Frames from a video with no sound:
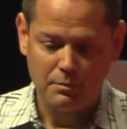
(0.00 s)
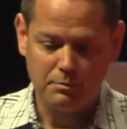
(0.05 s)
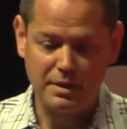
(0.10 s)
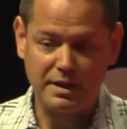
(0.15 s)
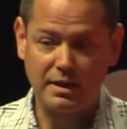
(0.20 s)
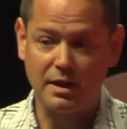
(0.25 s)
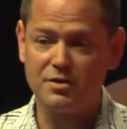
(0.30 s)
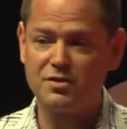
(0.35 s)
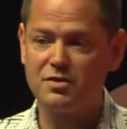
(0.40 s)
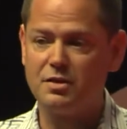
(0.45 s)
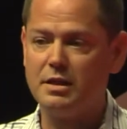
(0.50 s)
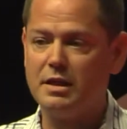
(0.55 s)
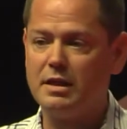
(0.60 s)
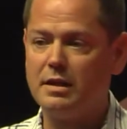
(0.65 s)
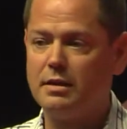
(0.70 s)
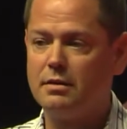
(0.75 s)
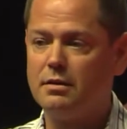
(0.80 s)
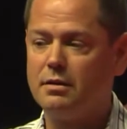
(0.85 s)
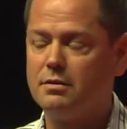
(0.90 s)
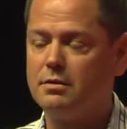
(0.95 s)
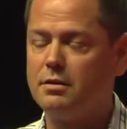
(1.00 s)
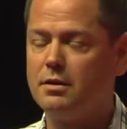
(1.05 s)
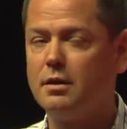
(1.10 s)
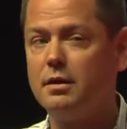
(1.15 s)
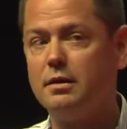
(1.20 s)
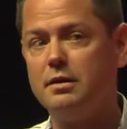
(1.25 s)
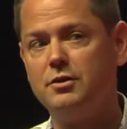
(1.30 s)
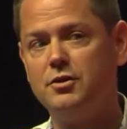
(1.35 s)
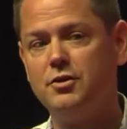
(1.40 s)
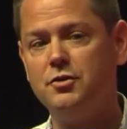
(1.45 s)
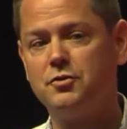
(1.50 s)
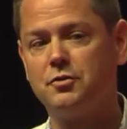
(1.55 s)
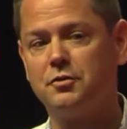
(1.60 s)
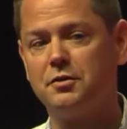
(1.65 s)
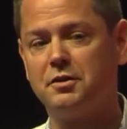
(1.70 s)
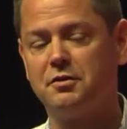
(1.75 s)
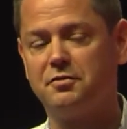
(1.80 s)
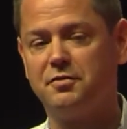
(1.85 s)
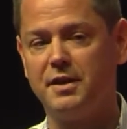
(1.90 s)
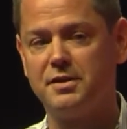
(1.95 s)
because the user
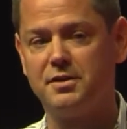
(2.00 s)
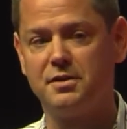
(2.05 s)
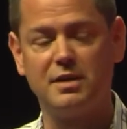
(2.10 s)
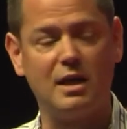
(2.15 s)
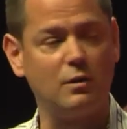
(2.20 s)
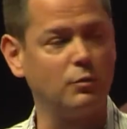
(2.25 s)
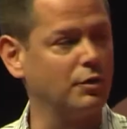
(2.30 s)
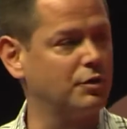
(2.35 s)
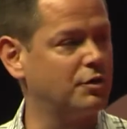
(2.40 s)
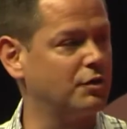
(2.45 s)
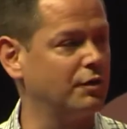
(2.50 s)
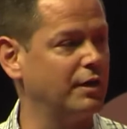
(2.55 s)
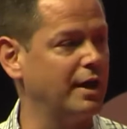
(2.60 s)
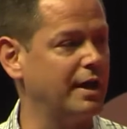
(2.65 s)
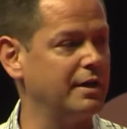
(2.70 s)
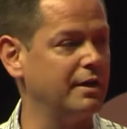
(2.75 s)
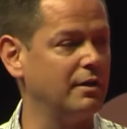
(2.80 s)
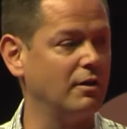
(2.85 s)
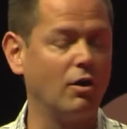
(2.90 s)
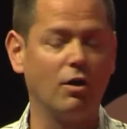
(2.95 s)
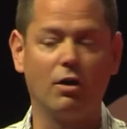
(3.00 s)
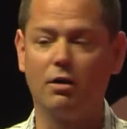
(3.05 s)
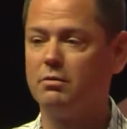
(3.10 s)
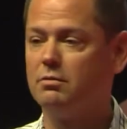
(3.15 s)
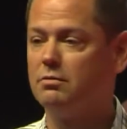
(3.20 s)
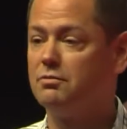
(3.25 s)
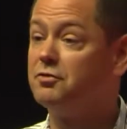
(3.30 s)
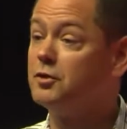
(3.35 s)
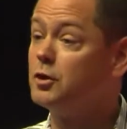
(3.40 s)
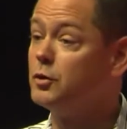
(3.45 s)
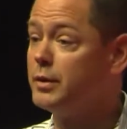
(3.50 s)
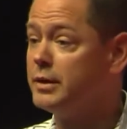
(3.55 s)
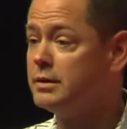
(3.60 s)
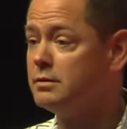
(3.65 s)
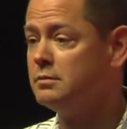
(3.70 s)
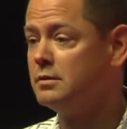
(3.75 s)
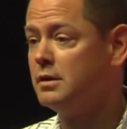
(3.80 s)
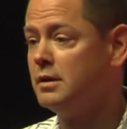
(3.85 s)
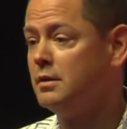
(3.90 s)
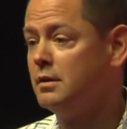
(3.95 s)
interfaces that we're creating are
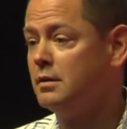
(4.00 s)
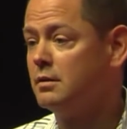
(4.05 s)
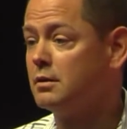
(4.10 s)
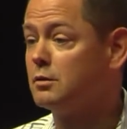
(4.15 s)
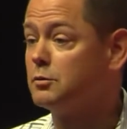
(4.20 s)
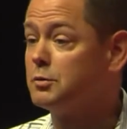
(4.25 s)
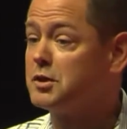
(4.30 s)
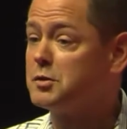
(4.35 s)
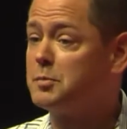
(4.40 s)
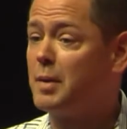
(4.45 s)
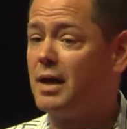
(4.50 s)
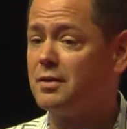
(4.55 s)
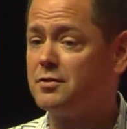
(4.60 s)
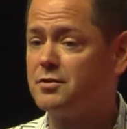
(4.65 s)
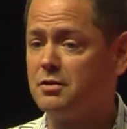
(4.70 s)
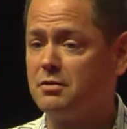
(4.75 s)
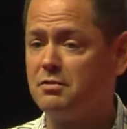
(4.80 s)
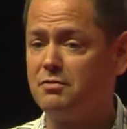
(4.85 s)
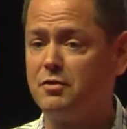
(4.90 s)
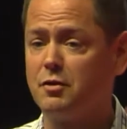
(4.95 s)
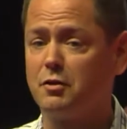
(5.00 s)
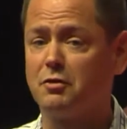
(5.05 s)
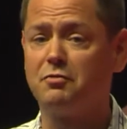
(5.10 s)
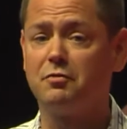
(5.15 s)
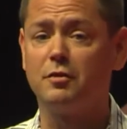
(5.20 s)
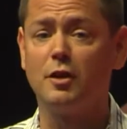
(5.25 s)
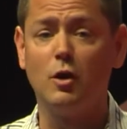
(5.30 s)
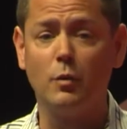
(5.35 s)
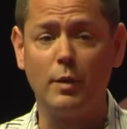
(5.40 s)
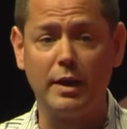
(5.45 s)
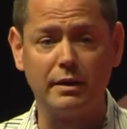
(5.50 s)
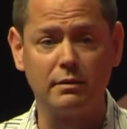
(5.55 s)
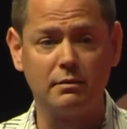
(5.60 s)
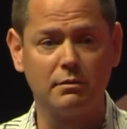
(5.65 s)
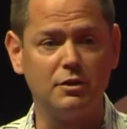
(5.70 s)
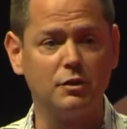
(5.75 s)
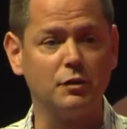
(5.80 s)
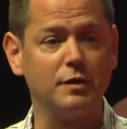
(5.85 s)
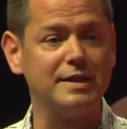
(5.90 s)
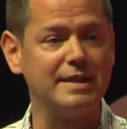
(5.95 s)
fluid, they're responsive, they're flowing,
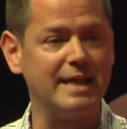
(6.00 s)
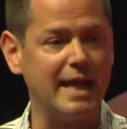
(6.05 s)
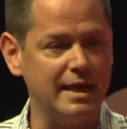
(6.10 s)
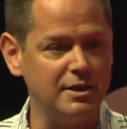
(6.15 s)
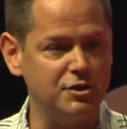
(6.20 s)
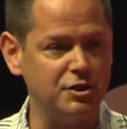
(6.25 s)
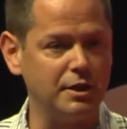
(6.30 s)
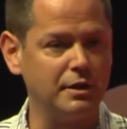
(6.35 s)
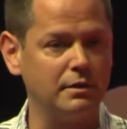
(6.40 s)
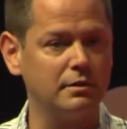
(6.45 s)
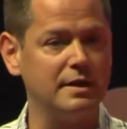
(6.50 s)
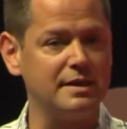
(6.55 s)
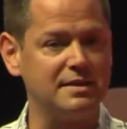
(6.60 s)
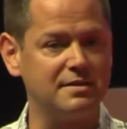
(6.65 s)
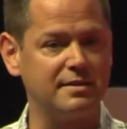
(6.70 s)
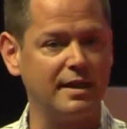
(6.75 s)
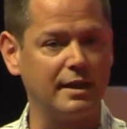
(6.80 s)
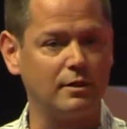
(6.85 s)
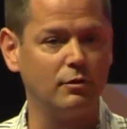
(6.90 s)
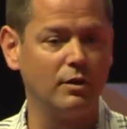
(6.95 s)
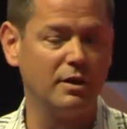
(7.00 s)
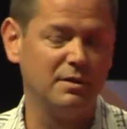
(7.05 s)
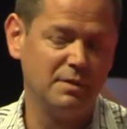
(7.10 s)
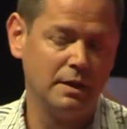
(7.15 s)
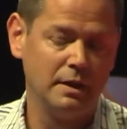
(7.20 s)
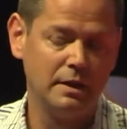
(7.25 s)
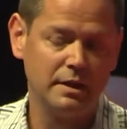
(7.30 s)
they're engaging, etc.,